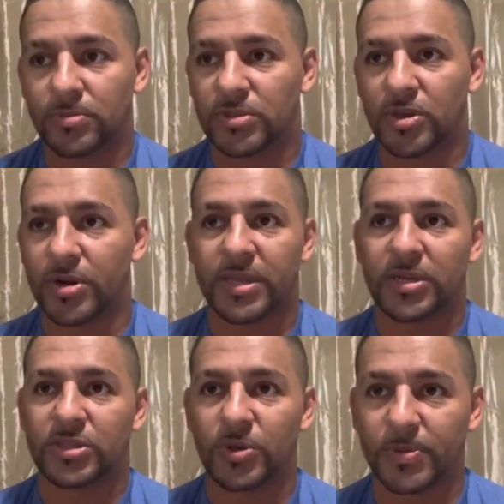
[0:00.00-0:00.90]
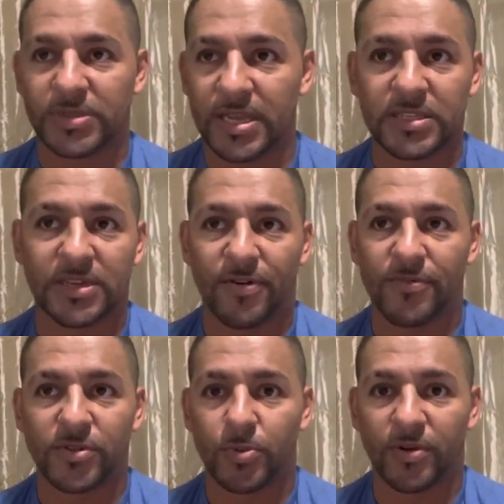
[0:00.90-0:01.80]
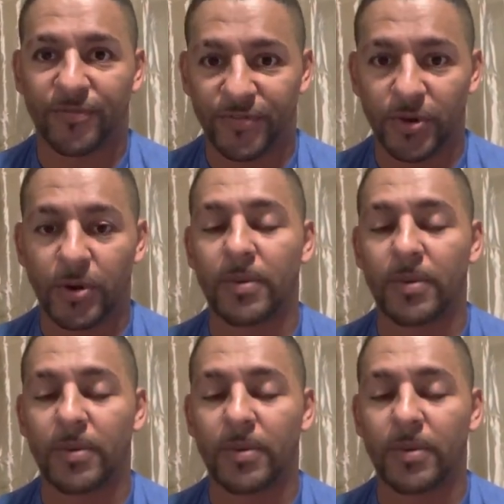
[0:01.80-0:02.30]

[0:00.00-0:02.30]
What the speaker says: start getting super sensitive over the word few.